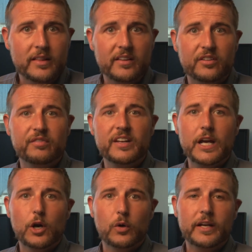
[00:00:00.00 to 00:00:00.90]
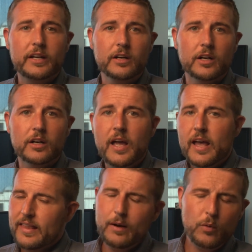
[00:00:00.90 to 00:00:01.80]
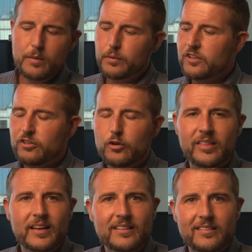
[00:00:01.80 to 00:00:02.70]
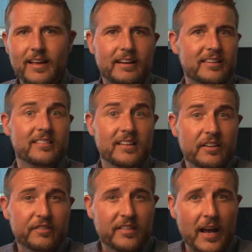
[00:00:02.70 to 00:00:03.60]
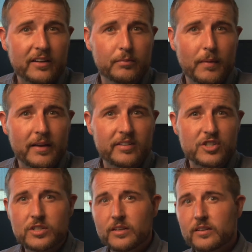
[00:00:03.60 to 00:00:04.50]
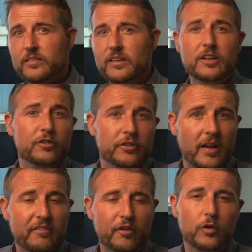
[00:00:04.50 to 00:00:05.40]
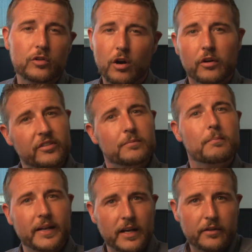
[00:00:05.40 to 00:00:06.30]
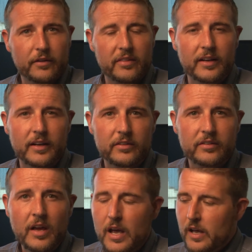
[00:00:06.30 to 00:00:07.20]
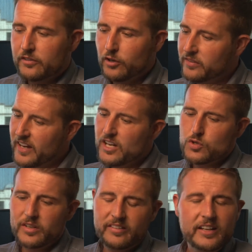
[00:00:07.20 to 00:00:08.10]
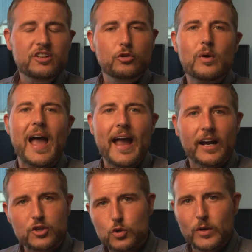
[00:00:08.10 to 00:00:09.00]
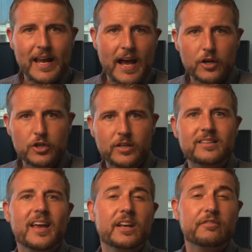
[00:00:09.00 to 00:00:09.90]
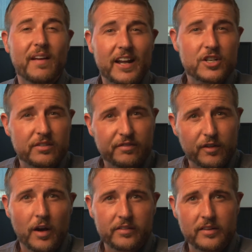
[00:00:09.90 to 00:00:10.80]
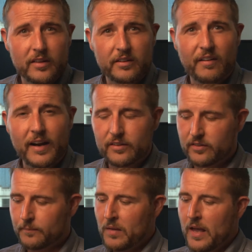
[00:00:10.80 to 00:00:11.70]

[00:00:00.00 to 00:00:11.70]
in this video here, they were able to do things like sniff text messages, intercept phone calls, and many other things. So it's an interesting new hack showing how you can take advantage of flaws in the device.